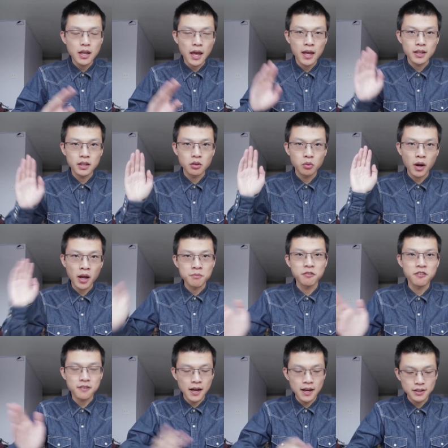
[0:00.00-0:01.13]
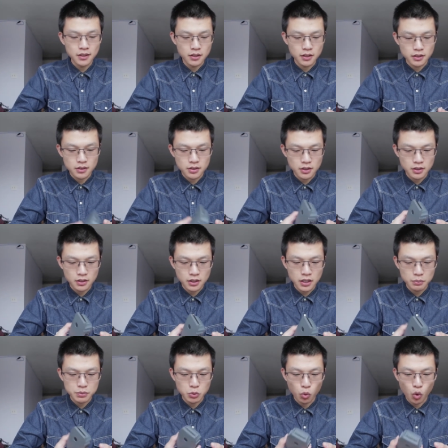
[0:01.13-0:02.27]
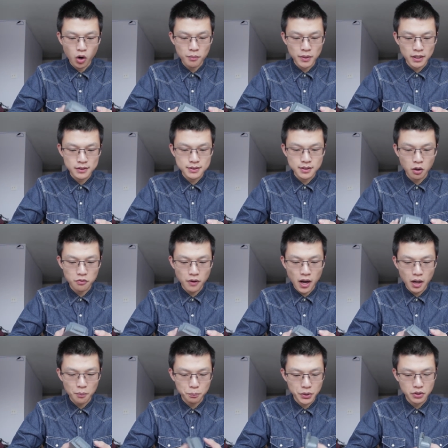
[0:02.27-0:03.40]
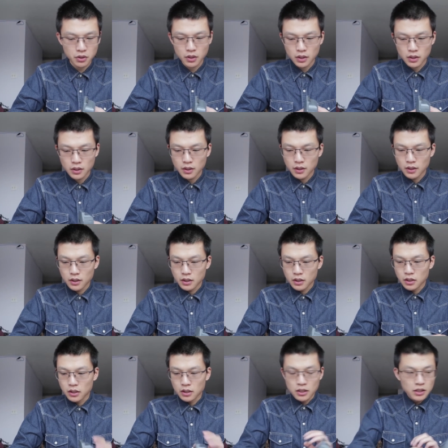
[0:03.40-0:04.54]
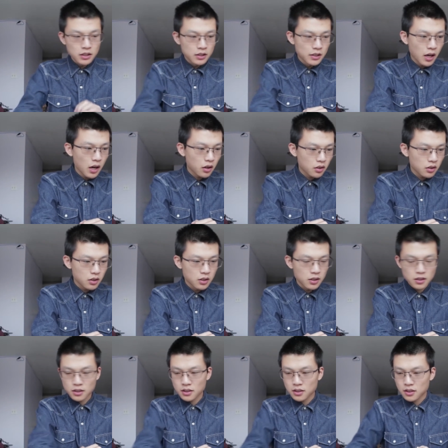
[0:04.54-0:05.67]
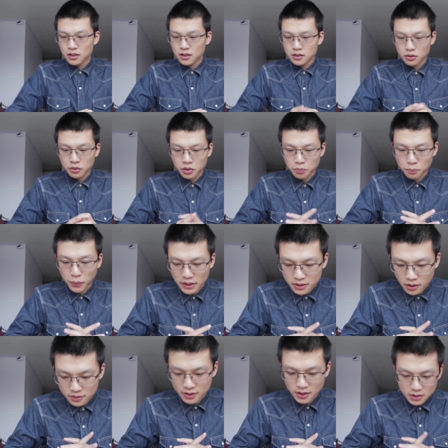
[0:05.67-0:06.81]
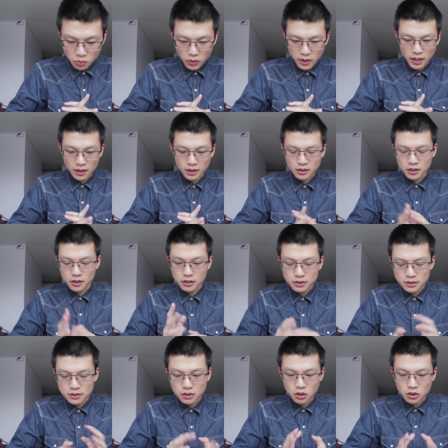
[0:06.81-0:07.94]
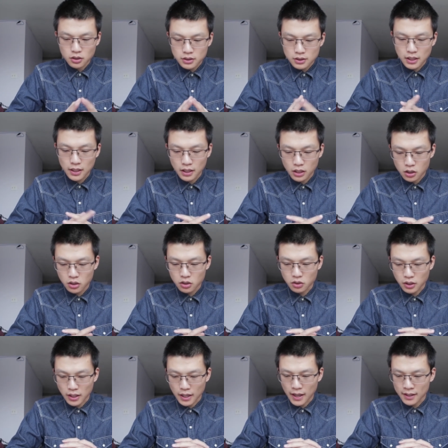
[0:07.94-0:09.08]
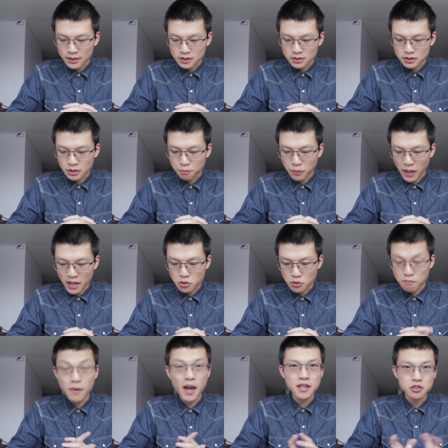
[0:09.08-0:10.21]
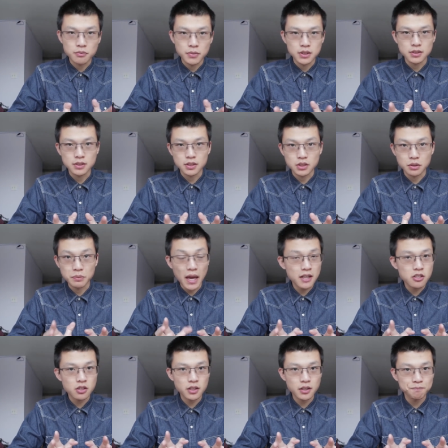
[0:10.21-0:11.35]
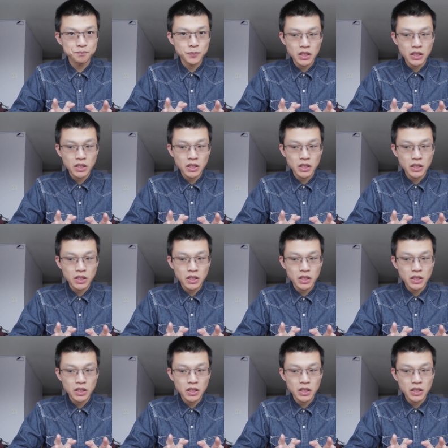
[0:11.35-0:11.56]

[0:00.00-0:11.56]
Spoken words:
and when flying it keeps warming itself up. Now, based on this, we can take a look at the battery management system. Actually,